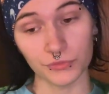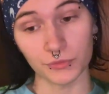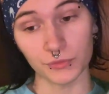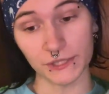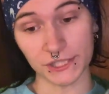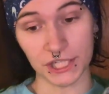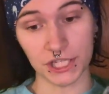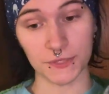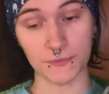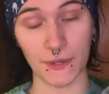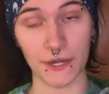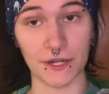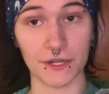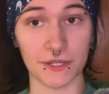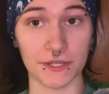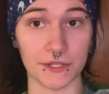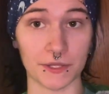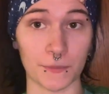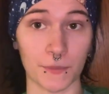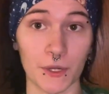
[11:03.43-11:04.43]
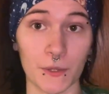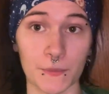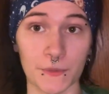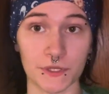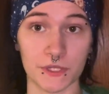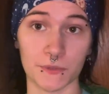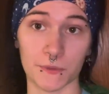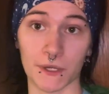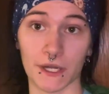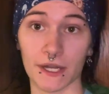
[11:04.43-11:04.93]
Which is better than the purple
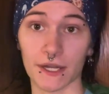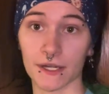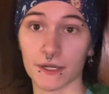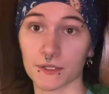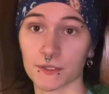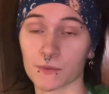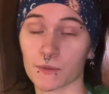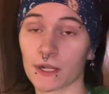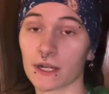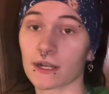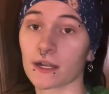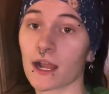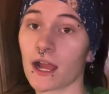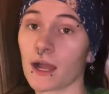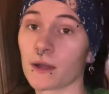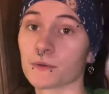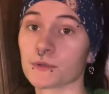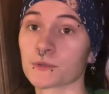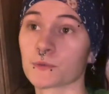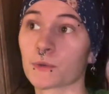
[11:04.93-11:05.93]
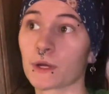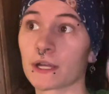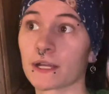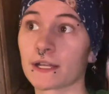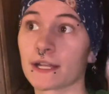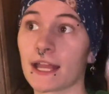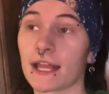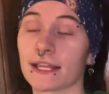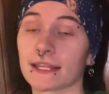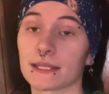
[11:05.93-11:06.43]
sweater I was
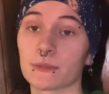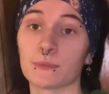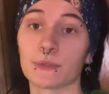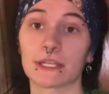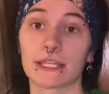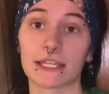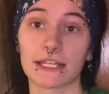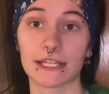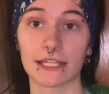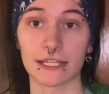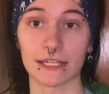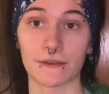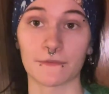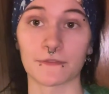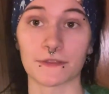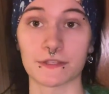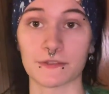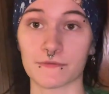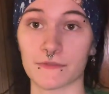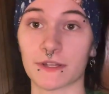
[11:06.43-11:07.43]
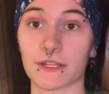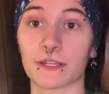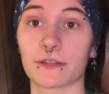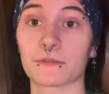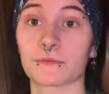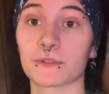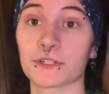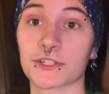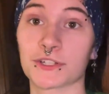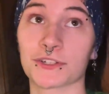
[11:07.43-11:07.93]
wearing at the beginning of this video,
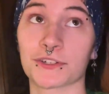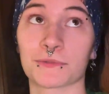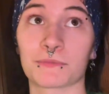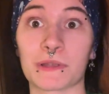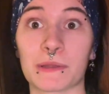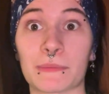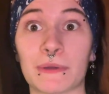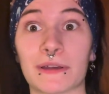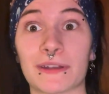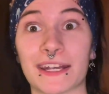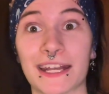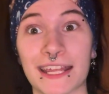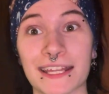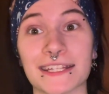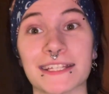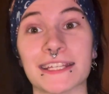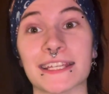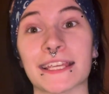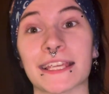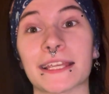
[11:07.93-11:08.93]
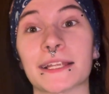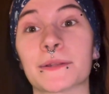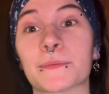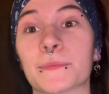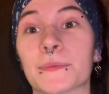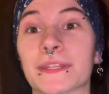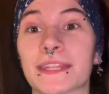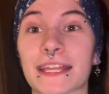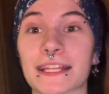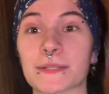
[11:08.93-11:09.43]
which took me about 19,
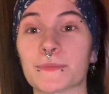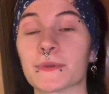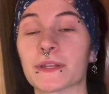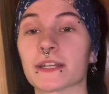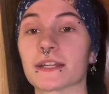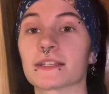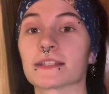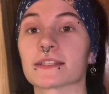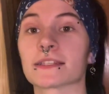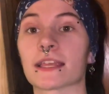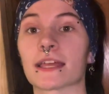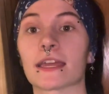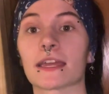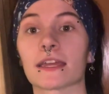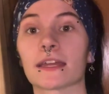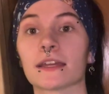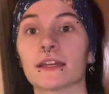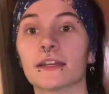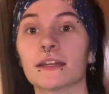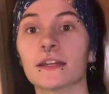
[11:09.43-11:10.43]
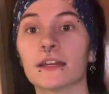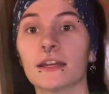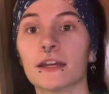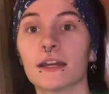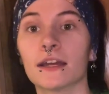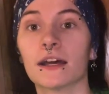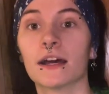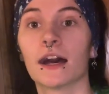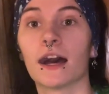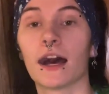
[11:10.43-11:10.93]
but that's because like
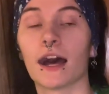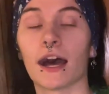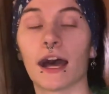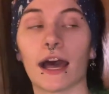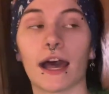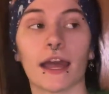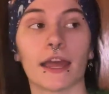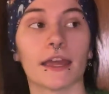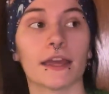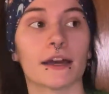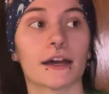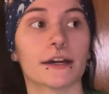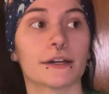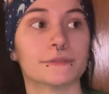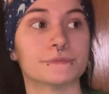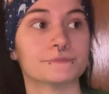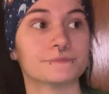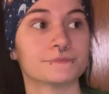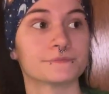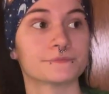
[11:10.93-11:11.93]
I